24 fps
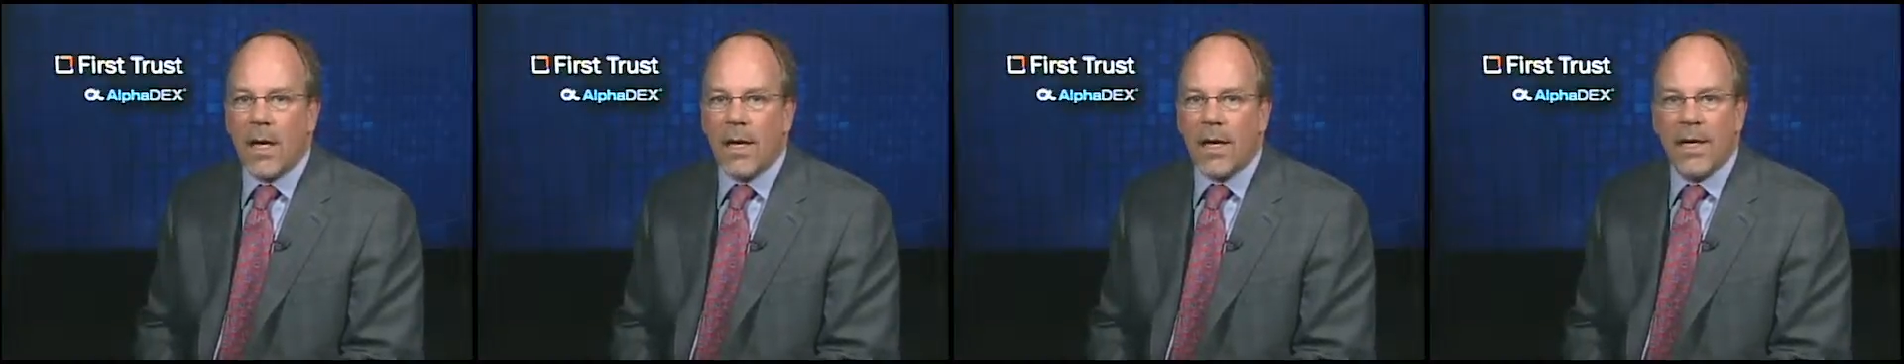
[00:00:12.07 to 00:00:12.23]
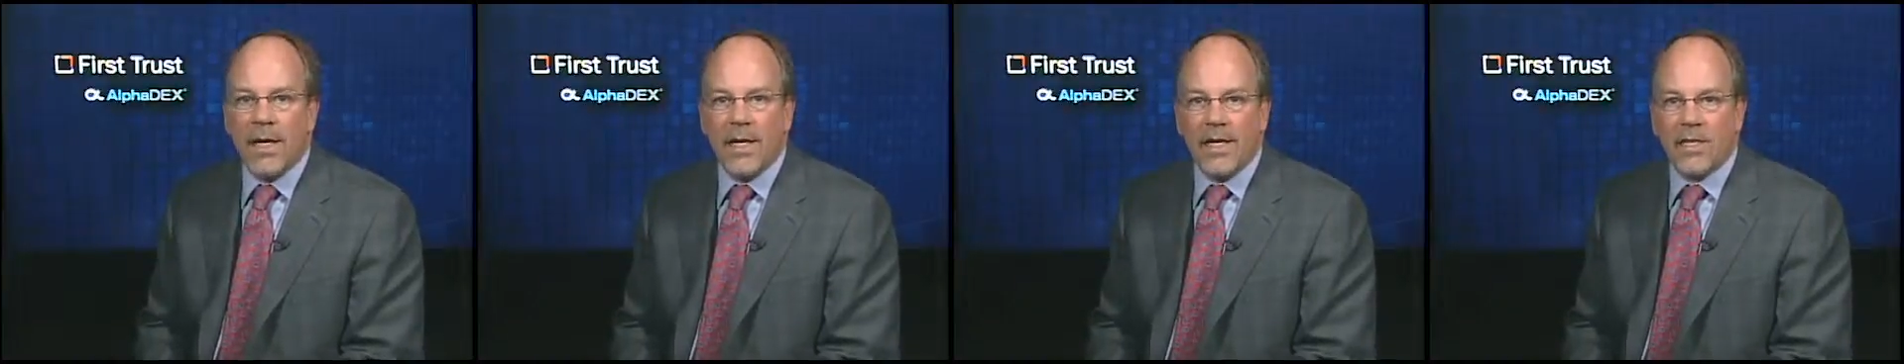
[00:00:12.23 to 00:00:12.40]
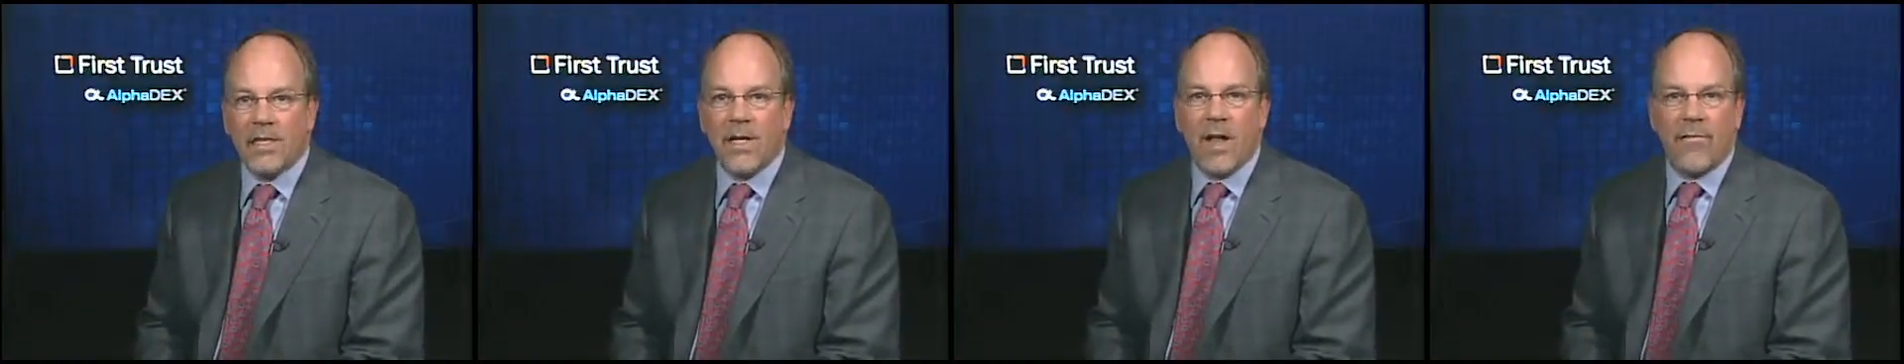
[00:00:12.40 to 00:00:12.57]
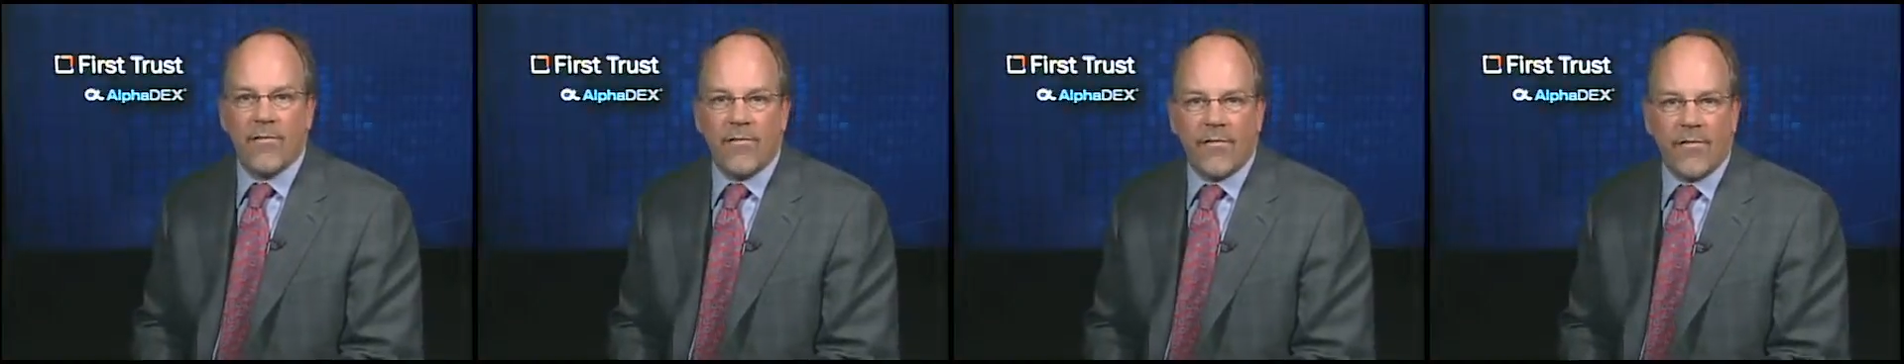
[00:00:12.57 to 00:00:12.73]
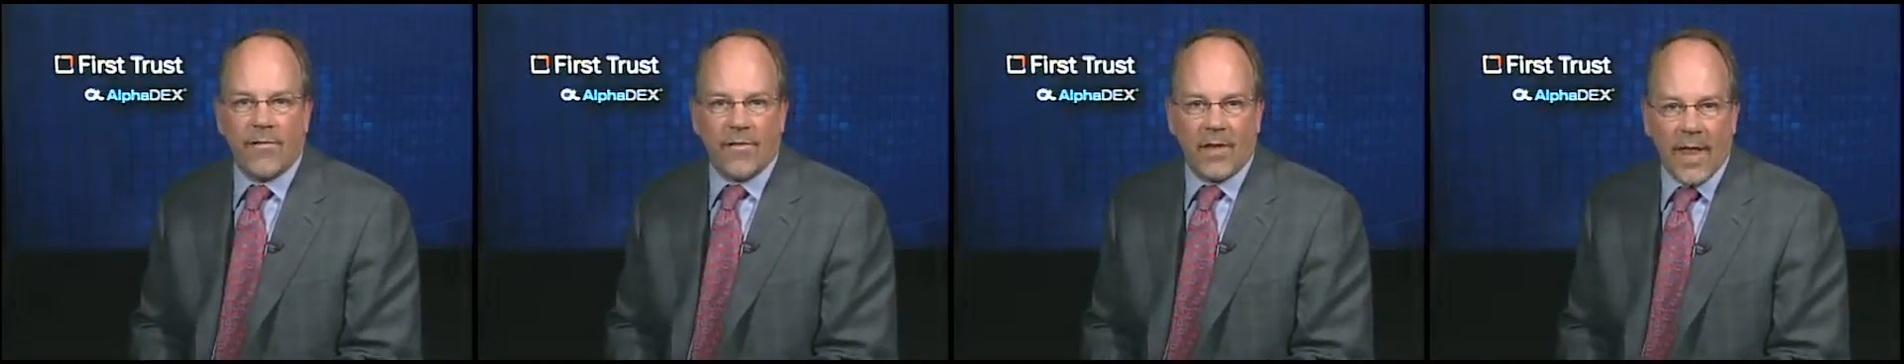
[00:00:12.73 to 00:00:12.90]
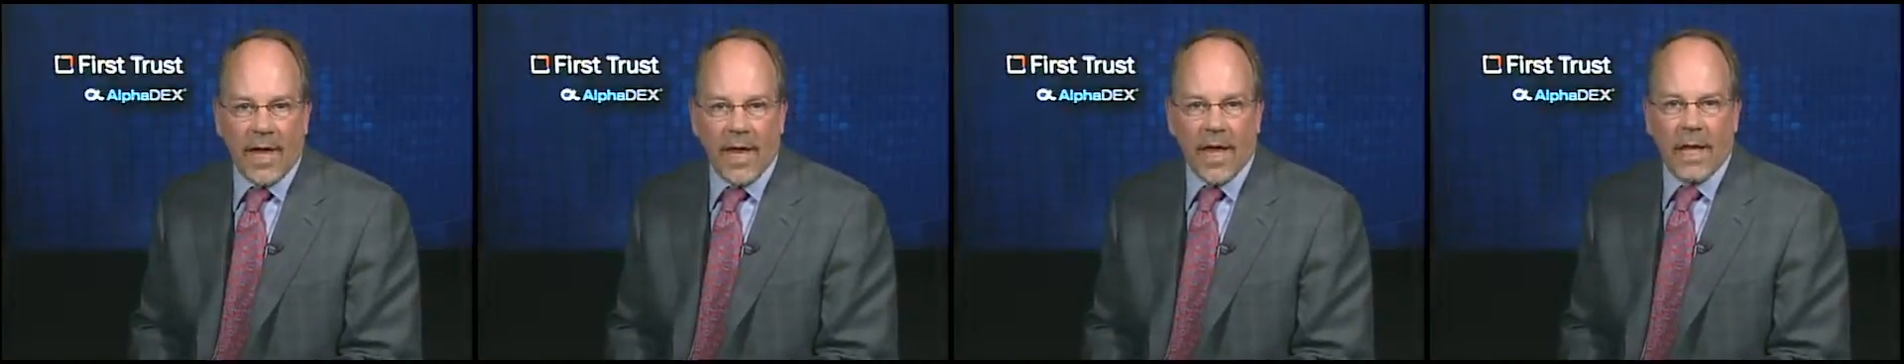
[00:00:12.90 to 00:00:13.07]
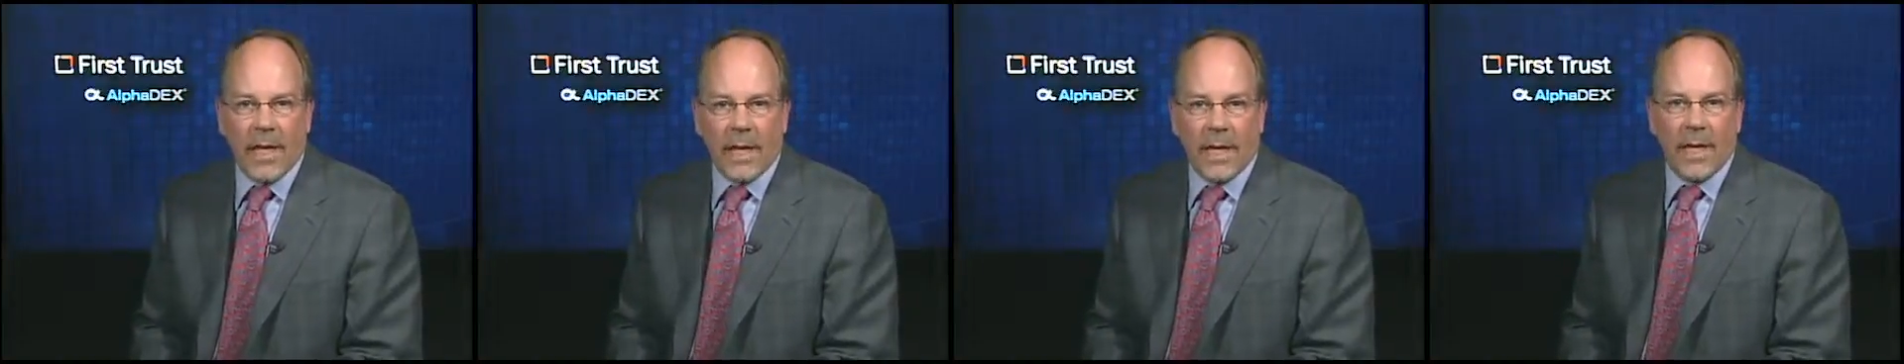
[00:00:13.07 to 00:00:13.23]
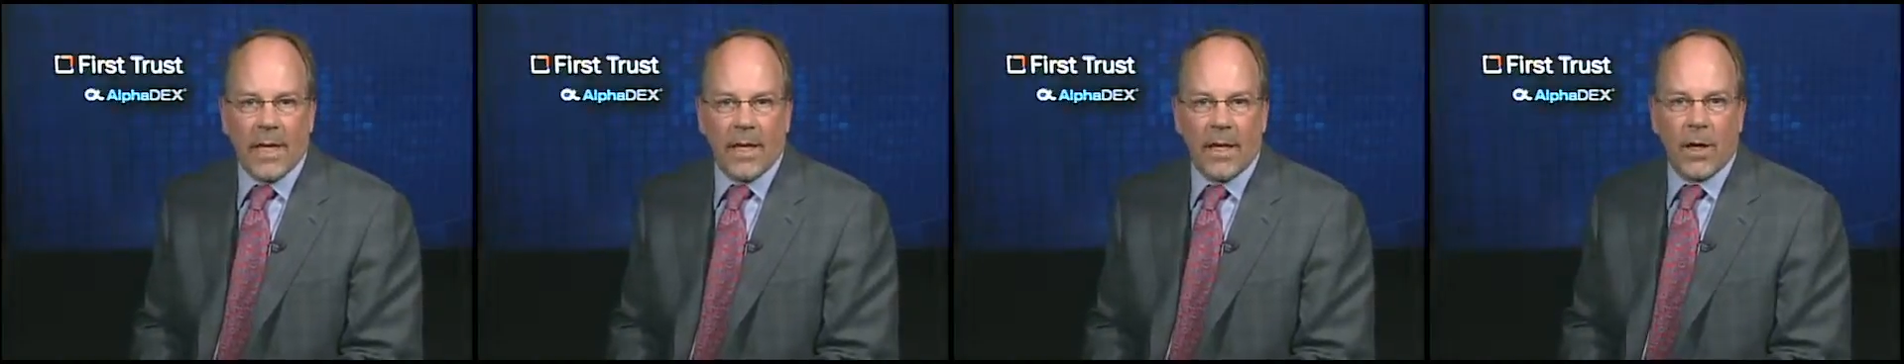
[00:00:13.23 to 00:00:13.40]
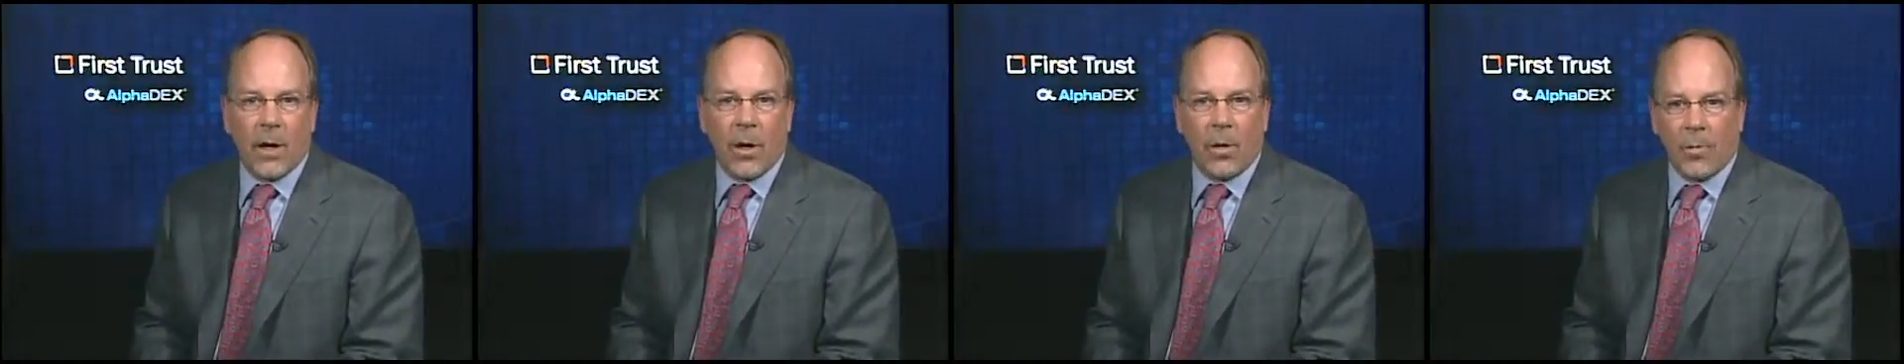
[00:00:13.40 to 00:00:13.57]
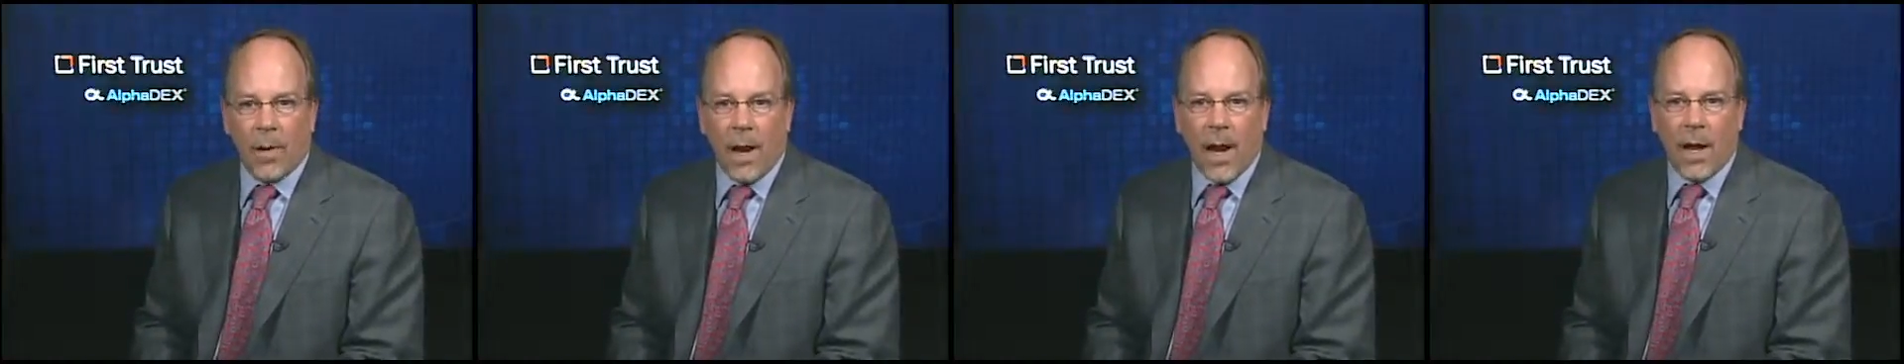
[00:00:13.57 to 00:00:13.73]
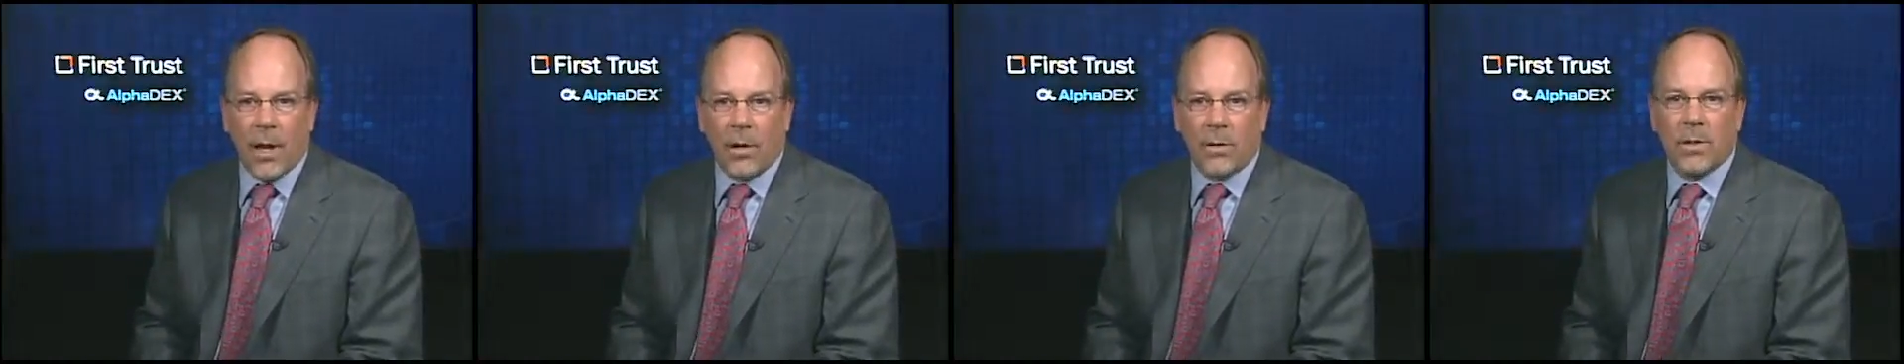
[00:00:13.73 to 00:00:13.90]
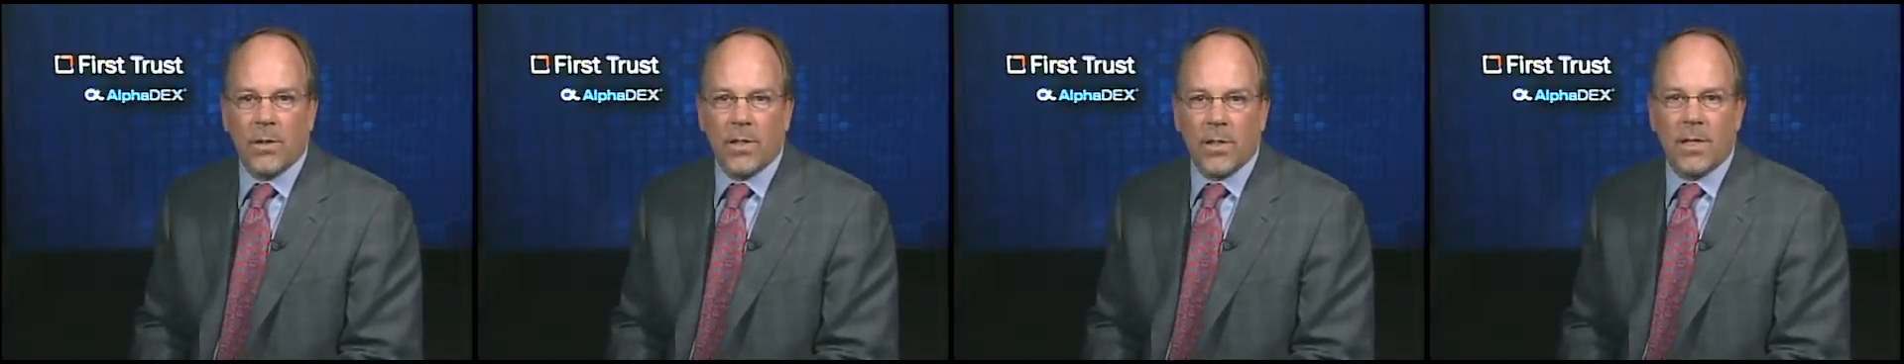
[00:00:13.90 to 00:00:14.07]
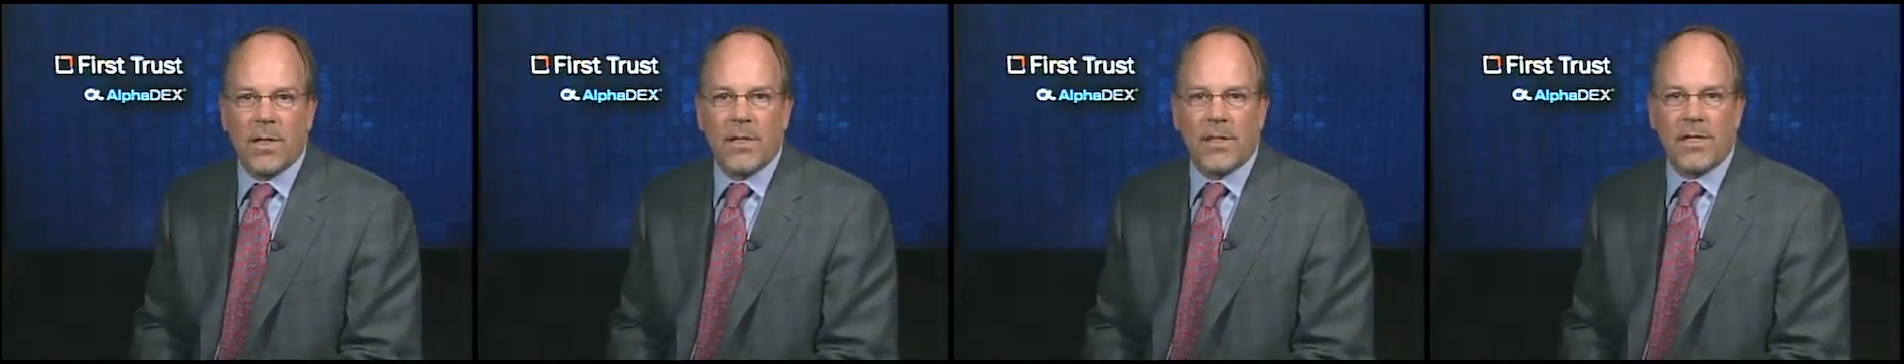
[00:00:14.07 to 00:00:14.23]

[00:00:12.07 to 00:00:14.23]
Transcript: It is flailing around.